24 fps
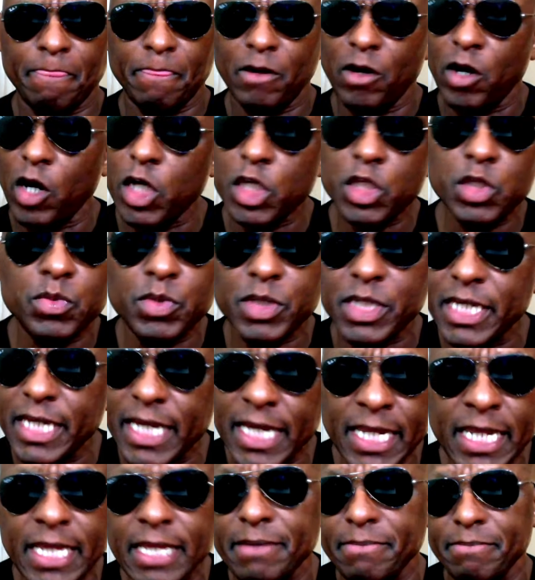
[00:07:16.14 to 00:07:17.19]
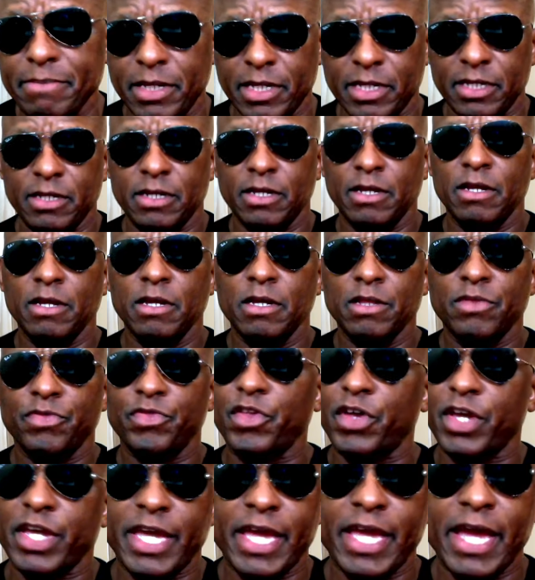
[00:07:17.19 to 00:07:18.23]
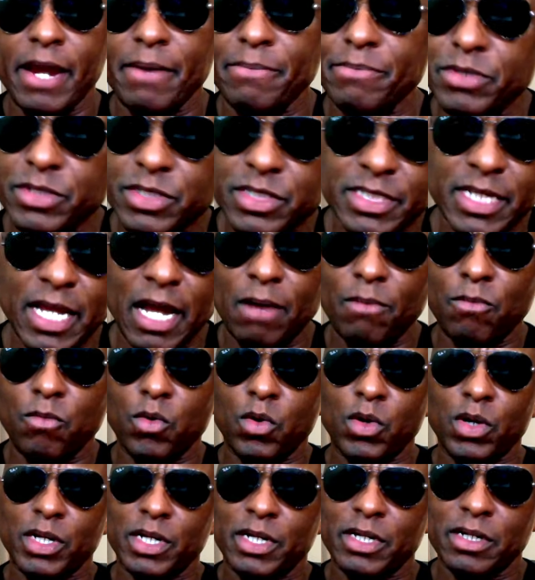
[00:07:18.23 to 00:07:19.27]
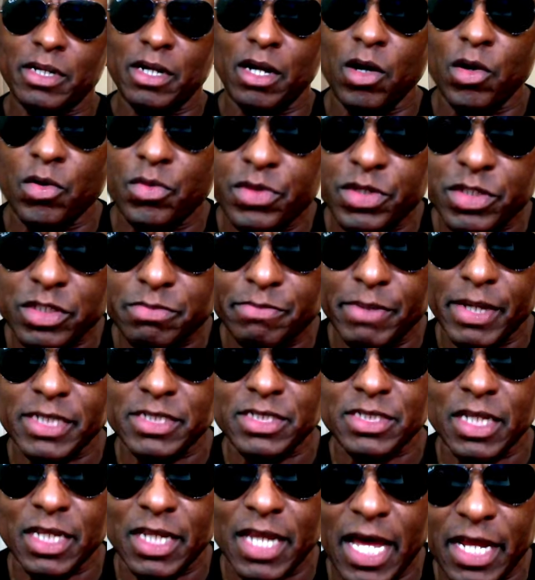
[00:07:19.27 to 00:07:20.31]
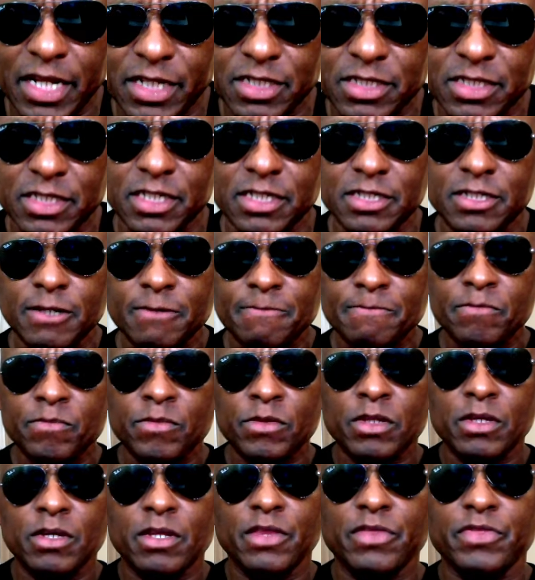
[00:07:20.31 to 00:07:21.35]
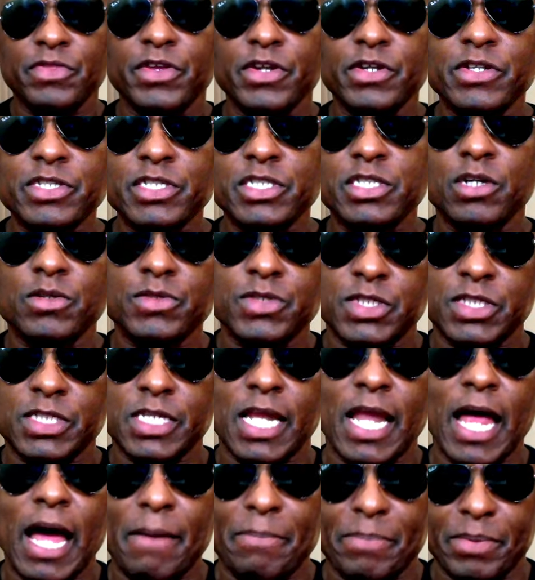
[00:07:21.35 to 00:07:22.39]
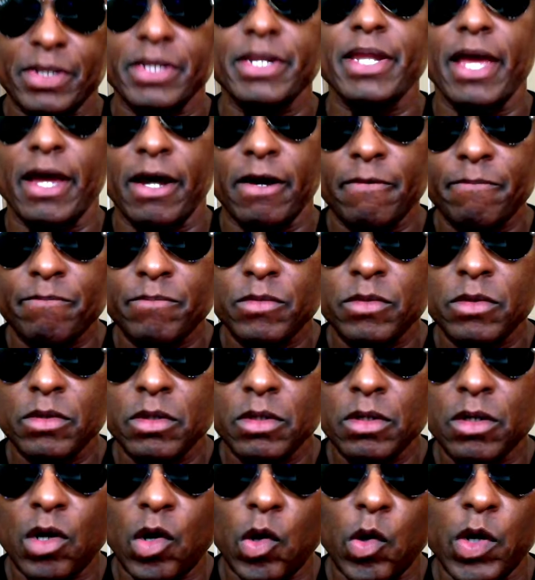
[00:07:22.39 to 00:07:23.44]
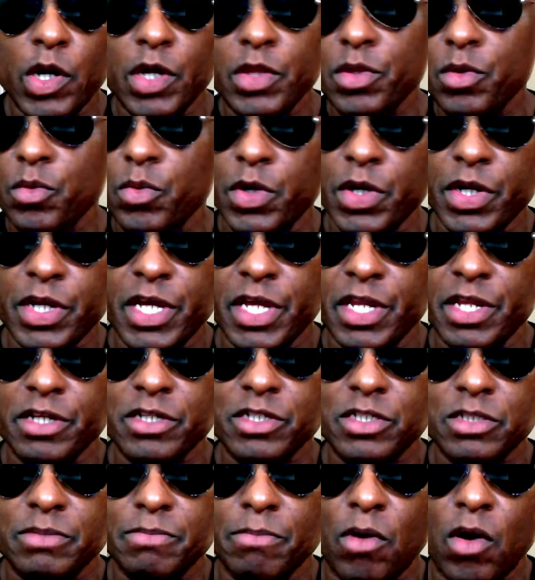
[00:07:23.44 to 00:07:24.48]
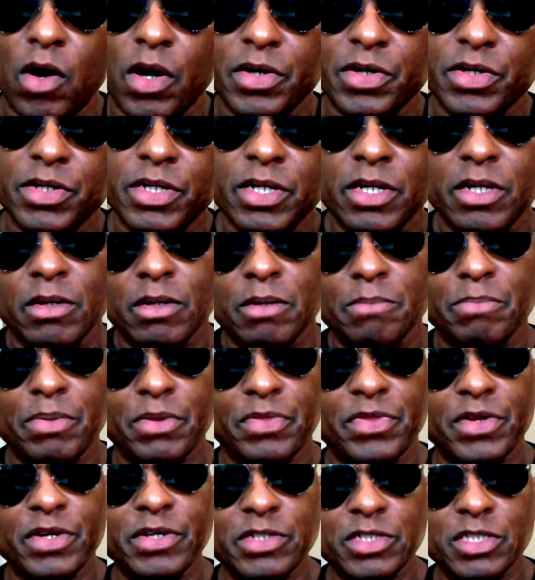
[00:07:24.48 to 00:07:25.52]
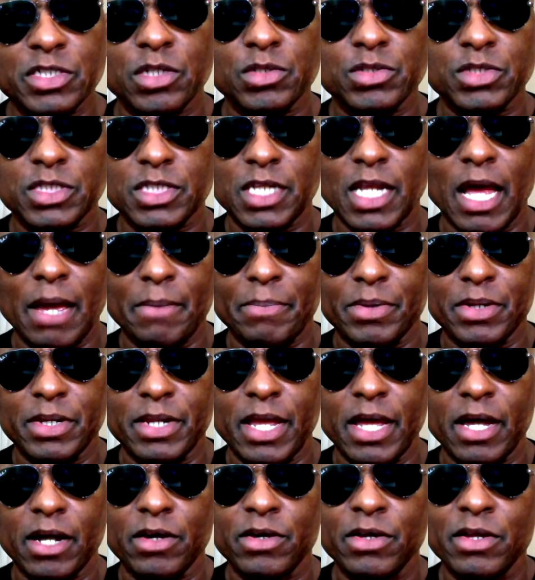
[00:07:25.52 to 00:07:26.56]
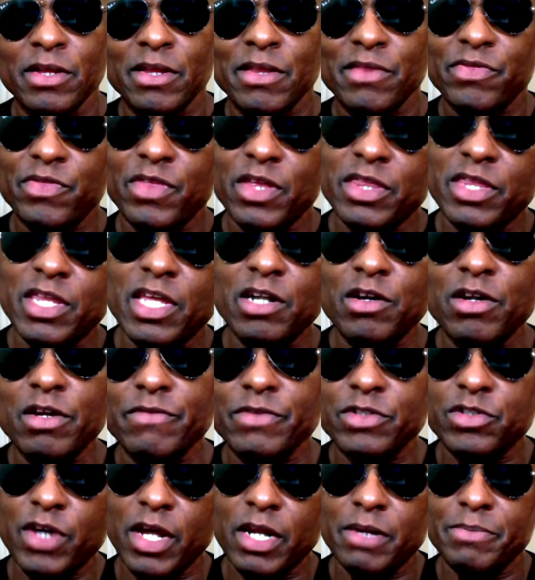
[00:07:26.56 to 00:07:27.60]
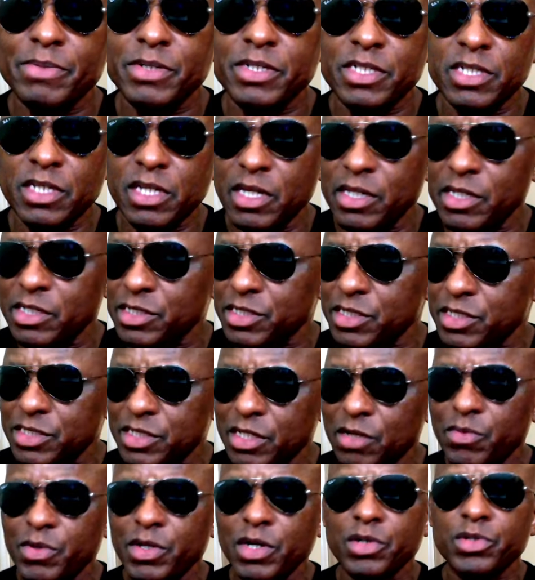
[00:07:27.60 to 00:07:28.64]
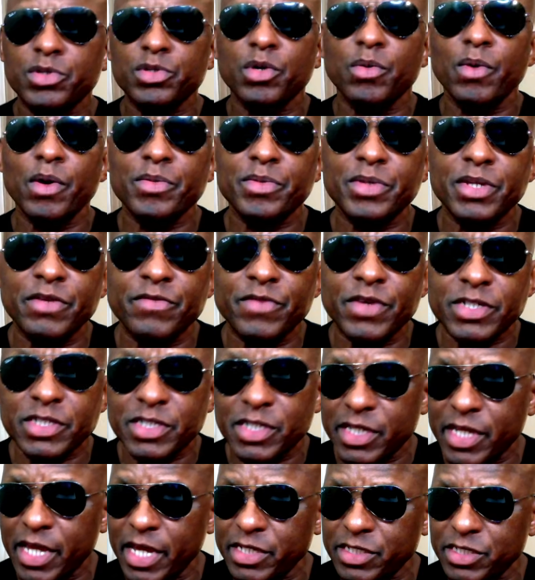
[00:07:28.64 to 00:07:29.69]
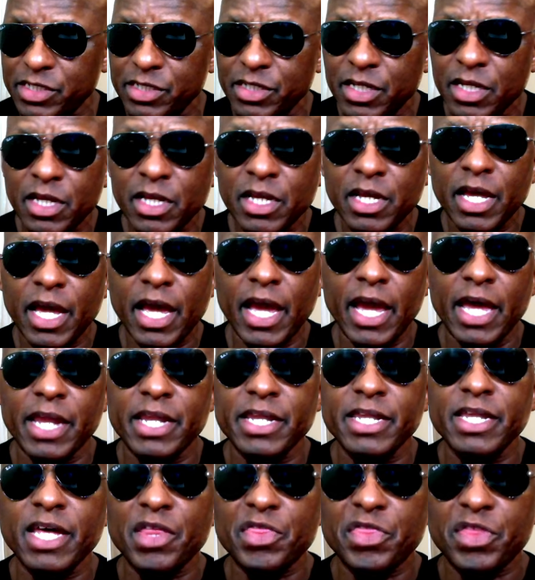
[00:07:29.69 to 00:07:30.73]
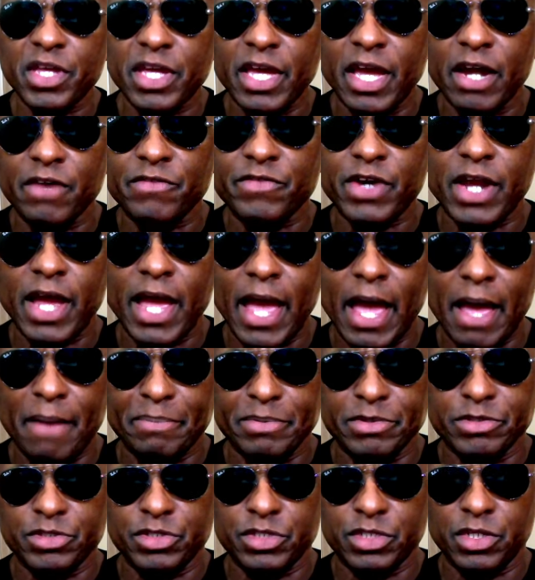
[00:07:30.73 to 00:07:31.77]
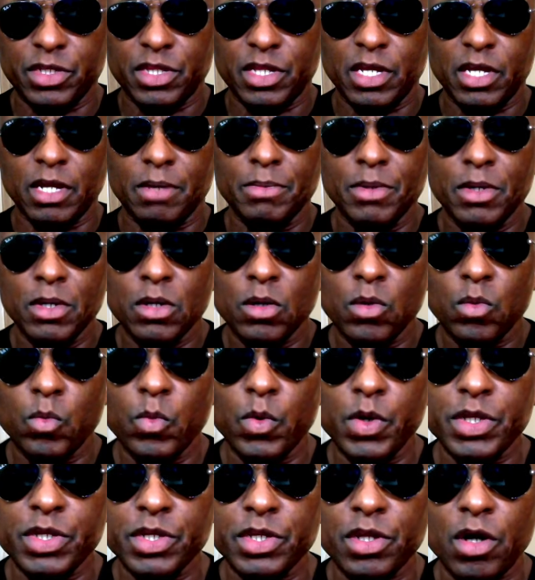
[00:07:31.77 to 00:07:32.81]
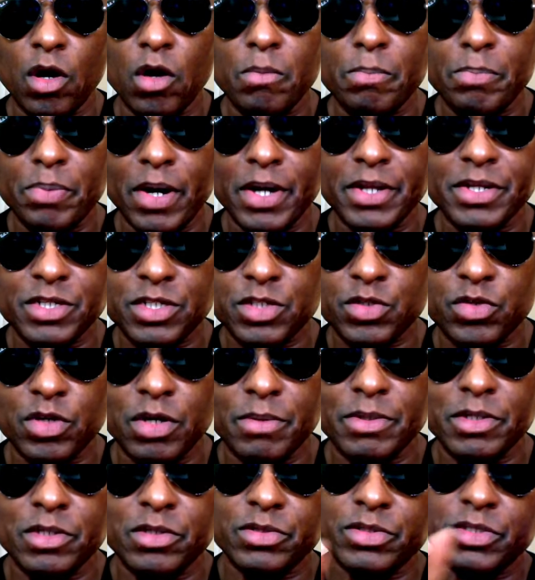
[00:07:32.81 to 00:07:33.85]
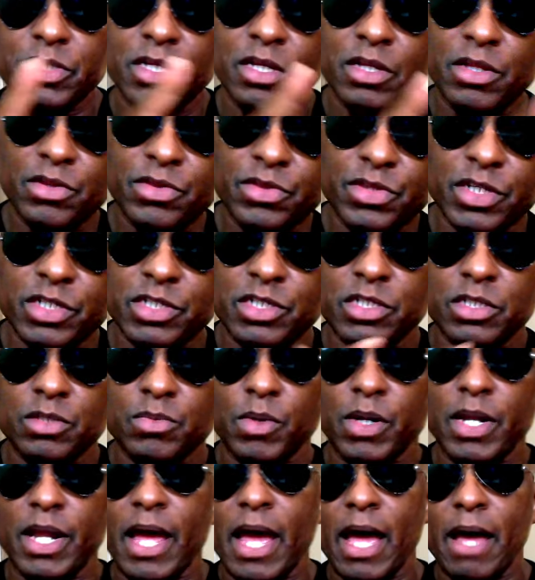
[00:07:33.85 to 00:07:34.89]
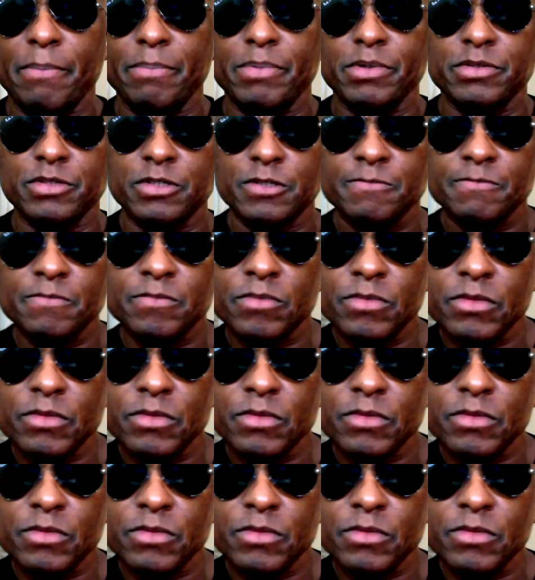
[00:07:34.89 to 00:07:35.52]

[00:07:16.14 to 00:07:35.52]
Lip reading: Are you kidding me? The camera stopped working. Oh, this makes a lot of sense. They're so sloppy now, or either we're getting smarter, but they're so sloppy now that they don't even try to pretend. They just say, we're going to do away with the investigation. And nothing ever happens to them. When you don't punish criminals, this is what happens.